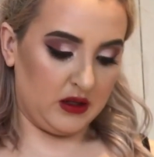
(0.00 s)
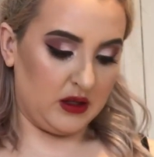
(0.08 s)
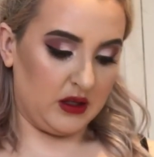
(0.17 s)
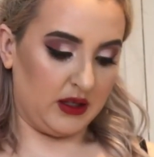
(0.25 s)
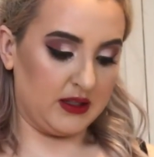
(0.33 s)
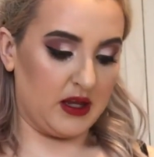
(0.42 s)

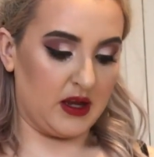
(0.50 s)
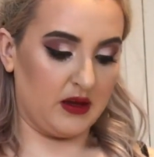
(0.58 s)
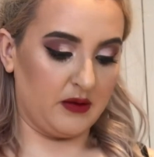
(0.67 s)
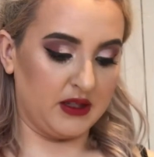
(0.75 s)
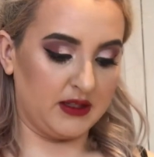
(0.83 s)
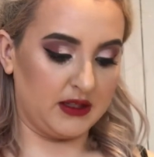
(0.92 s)
Because the other
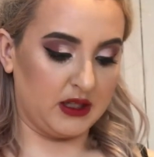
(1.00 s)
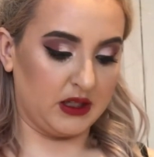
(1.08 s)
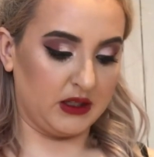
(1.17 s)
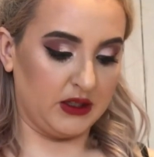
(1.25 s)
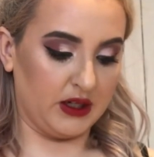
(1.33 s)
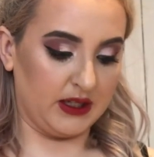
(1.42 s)
one's still
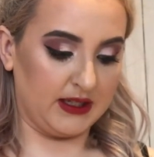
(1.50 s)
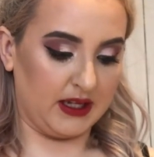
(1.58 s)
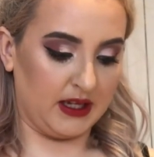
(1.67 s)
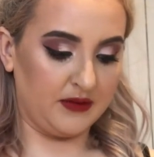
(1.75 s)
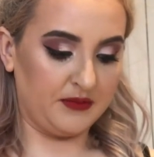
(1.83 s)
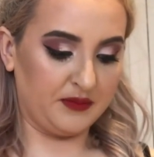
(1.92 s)
dirty.